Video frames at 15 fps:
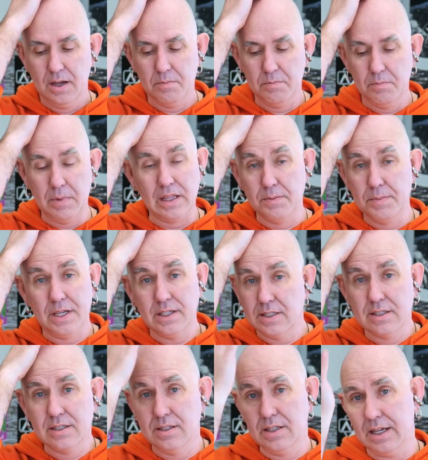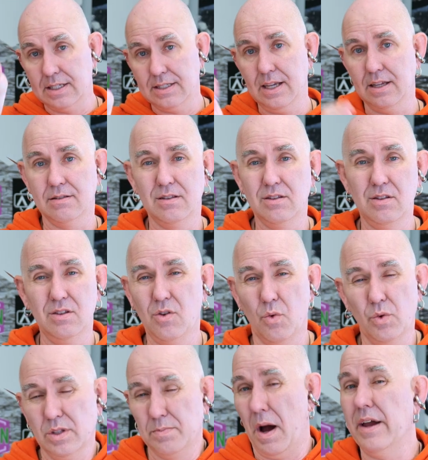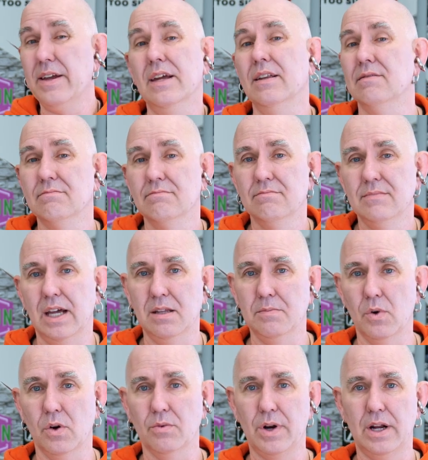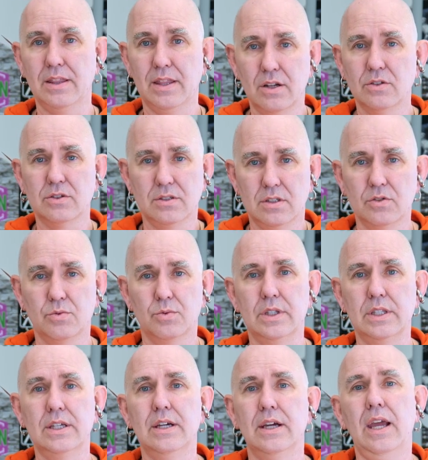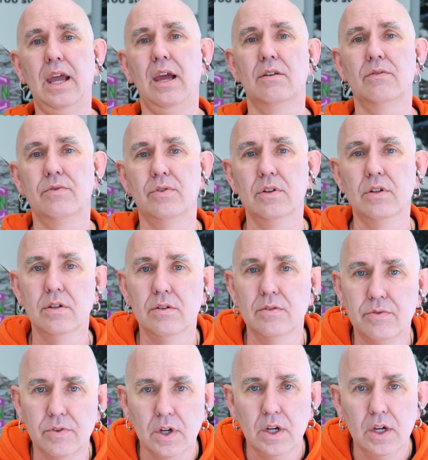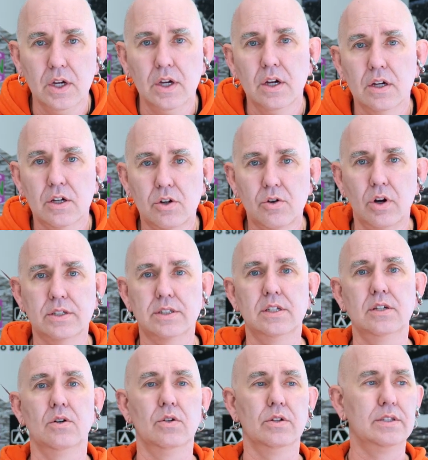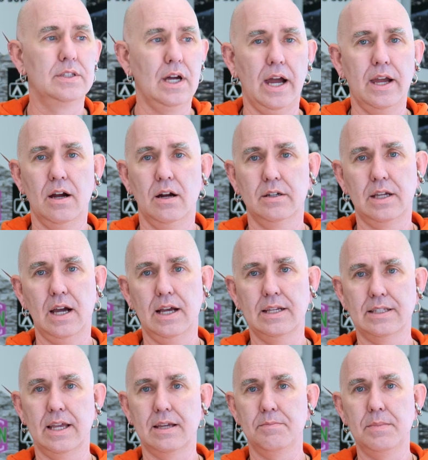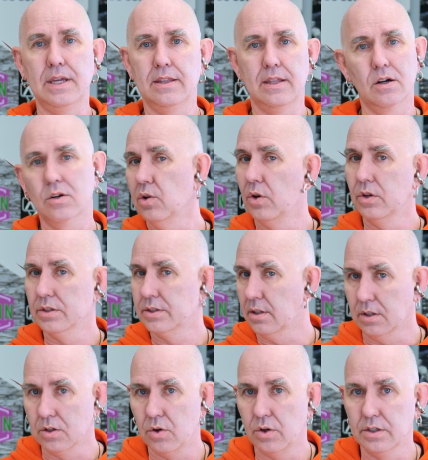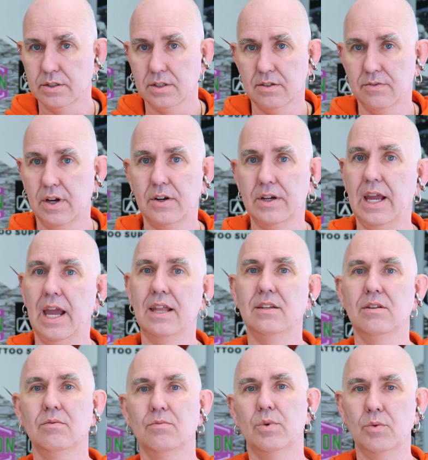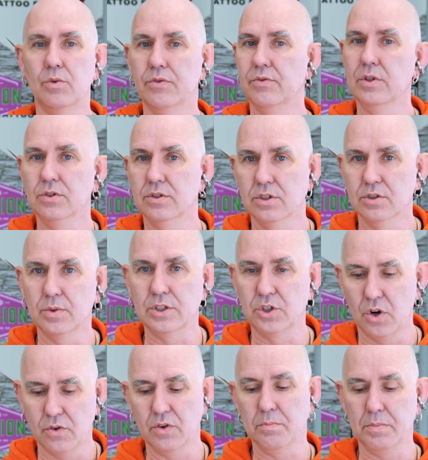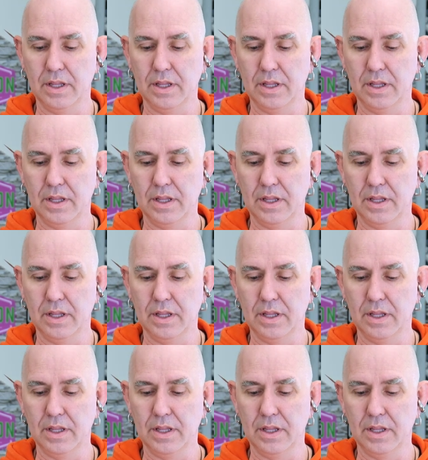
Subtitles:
Mainly because, like I say, no one's buying it anymore, right? There's really a handful of crusty old diehard guys like me that are loyal to the coil to the very end, and we refuse to switch over.